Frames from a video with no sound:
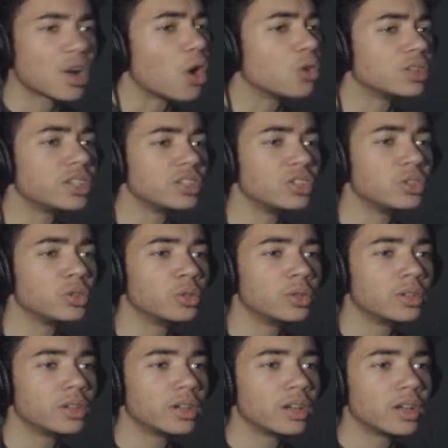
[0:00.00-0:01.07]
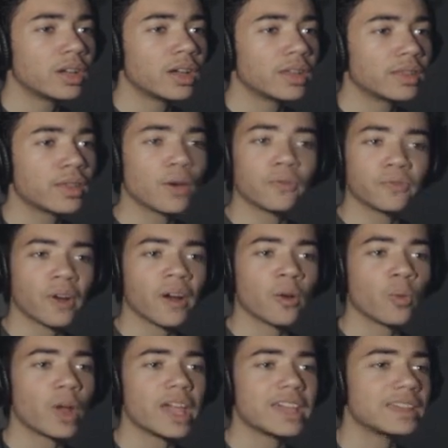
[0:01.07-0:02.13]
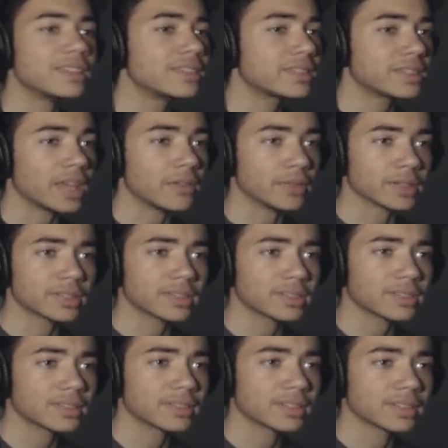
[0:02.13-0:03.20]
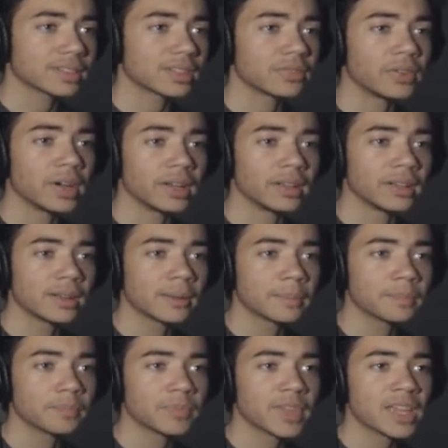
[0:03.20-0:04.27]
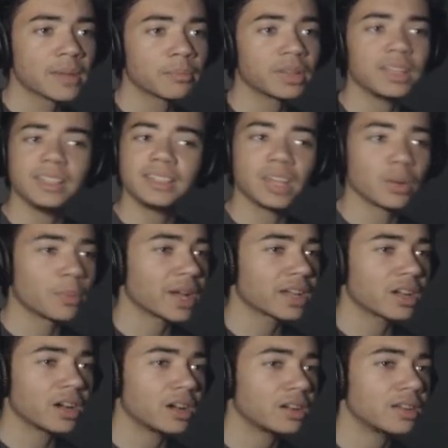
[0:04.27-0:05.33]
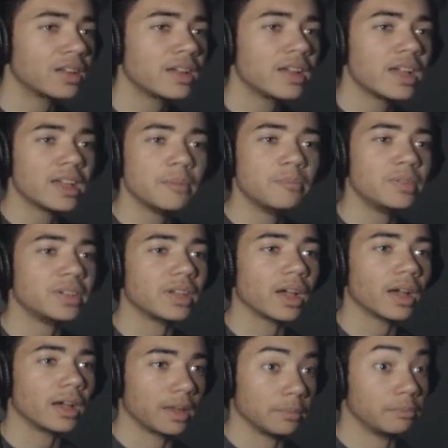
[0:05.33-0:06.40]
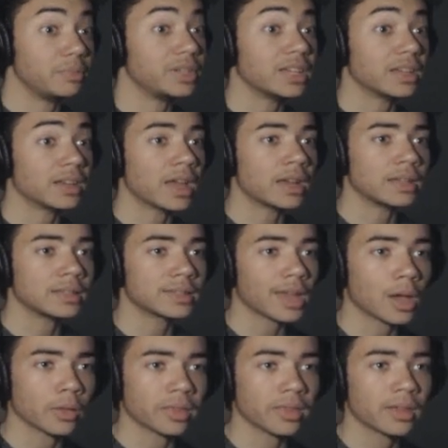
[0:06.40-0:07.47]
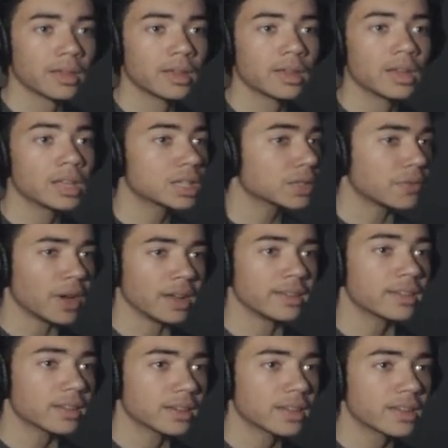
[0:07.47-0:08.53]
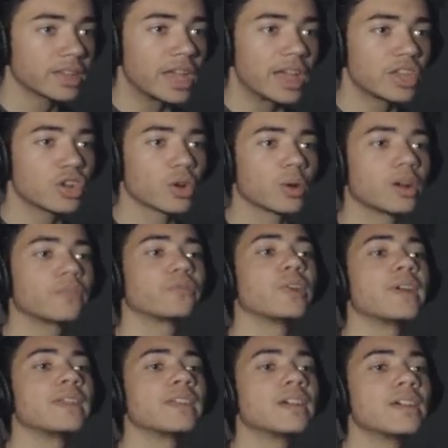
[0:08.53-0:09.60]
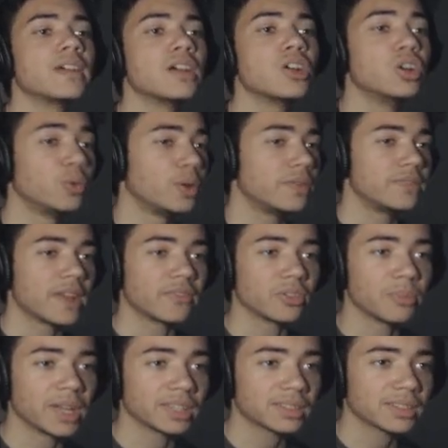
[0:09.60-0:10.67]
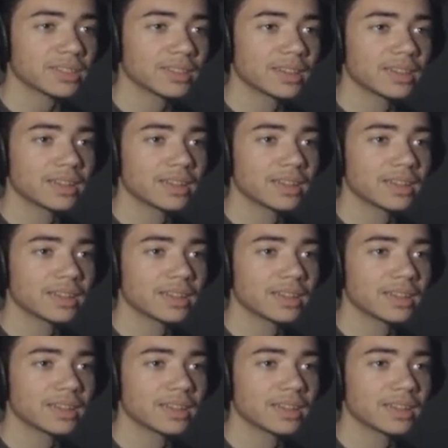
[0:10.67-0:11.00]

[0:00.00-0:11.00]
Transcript: Only you, though far away, can save us. Devon, please hear my call be, uh, and begin heading south. Devon, you're our friend who we've never met.